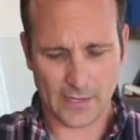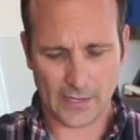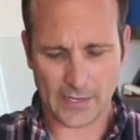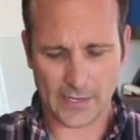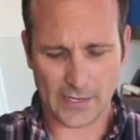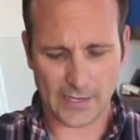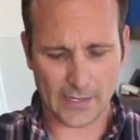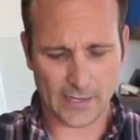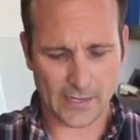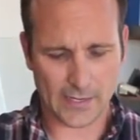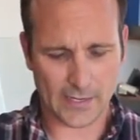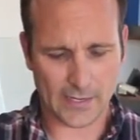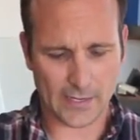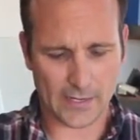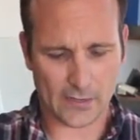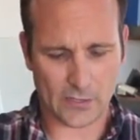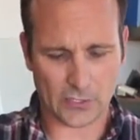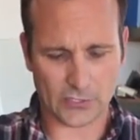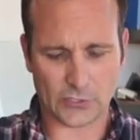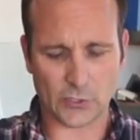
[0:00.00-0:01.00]
And
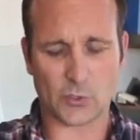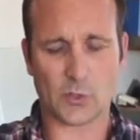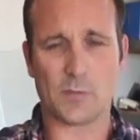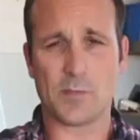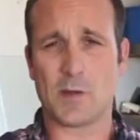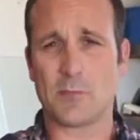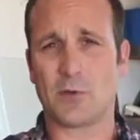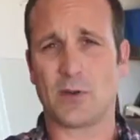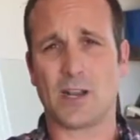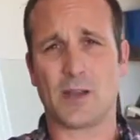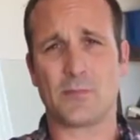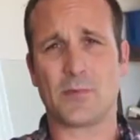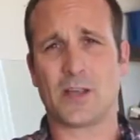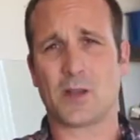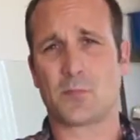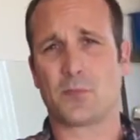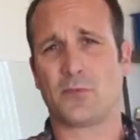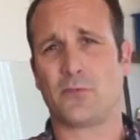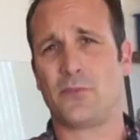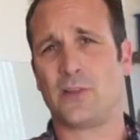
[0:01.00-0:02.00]
uh, also remember, I'm
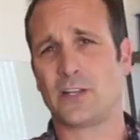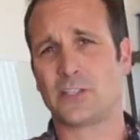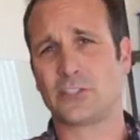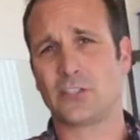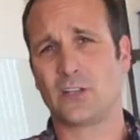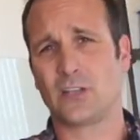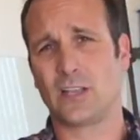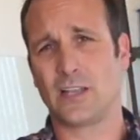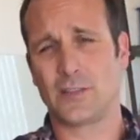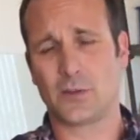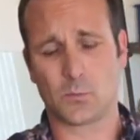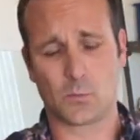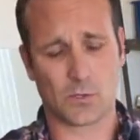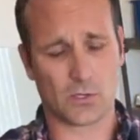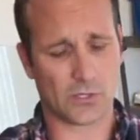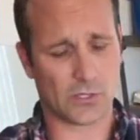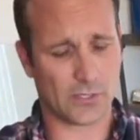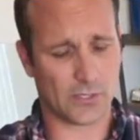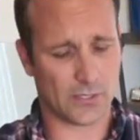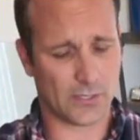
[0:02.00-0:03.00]
not a professional leather
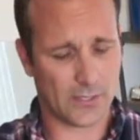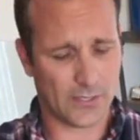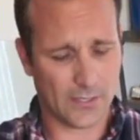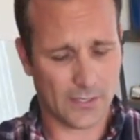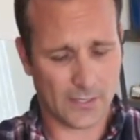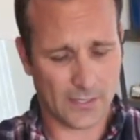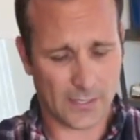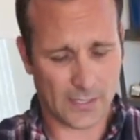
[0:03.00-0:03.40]
worker,